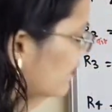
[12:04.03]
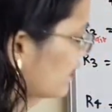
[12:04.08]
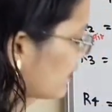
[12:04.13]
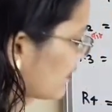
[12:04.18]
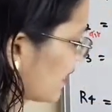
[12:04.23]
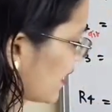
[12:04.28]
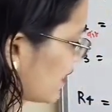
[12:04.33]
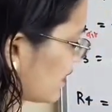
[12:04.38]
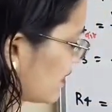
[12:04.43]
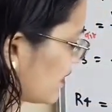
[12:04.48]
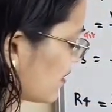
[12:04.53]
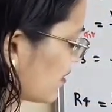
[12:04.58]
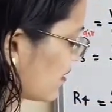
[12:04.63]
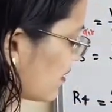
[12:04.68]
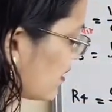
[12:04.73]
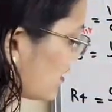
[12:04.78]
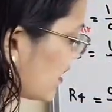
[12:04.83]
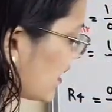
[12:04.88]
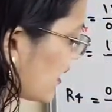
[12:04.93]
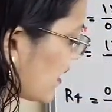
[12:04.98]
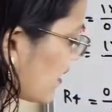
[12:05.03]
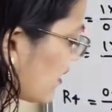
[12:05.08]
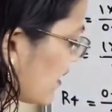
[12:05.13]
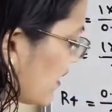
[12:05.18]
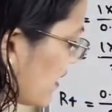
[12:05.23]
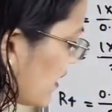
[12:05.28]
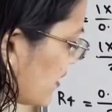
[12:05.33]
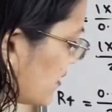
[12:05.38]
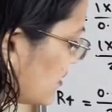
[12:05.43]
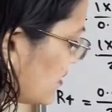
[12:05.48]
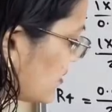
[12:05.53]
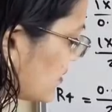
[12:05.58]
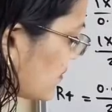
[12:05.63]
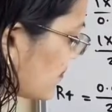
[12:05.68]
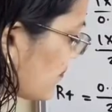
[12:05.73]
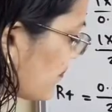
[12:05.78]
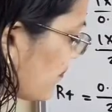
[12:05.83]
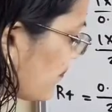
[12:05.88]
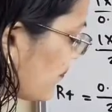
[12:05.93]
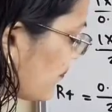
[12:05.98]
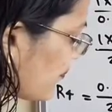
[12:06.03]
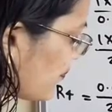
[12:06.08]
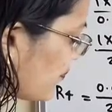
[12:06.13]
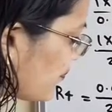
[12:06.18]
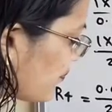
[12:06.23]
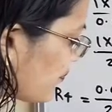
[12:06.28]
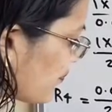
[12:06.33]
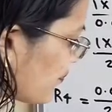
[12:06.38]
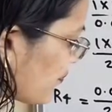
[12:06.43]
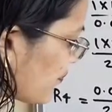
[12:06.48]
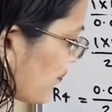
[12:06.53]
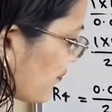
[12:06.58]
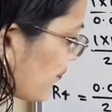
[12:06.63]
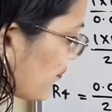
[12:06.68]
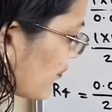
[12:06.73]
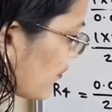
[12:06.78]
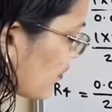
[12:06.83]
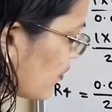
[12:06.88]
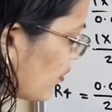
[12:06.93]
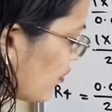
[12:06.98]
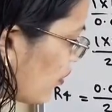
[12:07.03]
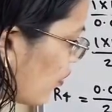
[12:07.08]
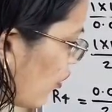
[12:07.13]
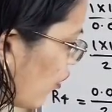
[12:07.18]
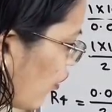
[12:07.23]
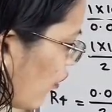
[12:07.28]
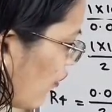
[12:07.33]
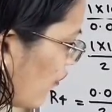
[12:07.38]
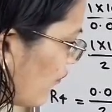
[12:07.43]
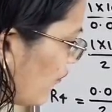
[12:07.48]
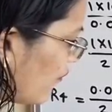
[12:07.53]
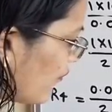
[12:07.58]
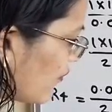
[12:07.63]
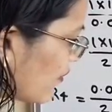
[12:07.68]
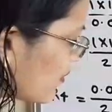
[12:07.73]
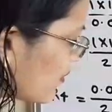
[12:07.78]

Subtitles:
will write here thickness of